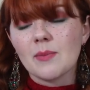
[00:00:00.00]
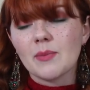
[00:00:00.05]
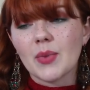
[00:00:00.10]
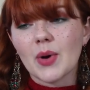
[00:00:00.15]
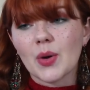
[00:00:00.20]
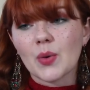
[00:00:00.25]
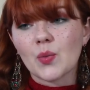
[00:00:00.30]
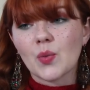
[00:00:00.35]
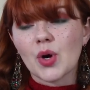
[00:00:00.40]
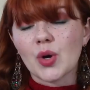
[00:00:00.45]

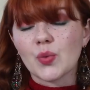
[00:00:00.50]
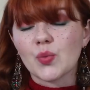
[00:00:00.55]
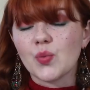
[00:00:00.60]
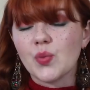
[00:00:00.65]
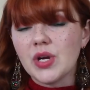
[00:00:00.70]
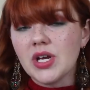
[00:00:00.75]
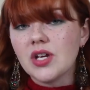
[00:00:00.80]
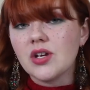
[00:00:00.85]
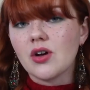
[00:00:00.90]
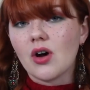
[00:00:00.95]
but what
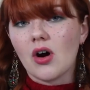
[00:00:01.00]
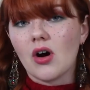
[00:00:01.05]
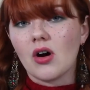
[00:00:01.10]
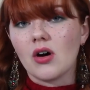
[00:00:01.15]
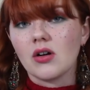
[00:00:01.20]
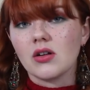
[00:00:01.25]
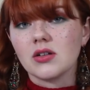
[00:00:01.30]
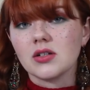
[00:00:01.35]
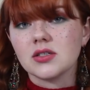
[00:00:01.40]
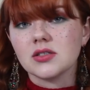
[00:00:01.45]
we
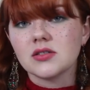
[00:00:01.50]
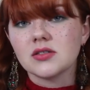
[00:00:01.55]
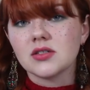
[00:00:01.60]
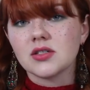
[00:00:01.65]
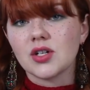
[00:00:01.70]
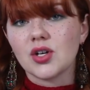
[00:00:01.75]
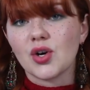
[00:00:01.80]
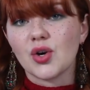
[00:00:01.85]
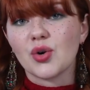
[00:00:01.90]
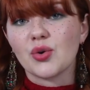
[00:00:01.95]
call
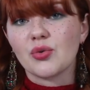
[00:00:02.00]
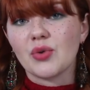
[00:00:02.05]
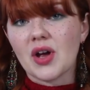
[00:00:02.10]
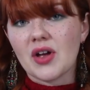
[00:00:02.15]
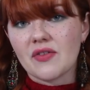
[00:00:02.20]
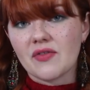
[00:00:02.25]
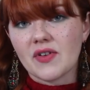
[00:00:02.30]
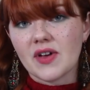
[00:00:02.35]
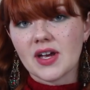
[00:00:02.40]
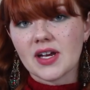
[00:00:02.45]

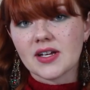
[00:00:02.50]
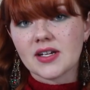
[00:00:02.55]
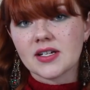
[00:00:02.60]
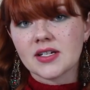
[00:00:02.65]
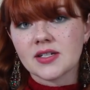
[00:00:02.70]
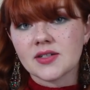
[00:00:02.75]
horrific.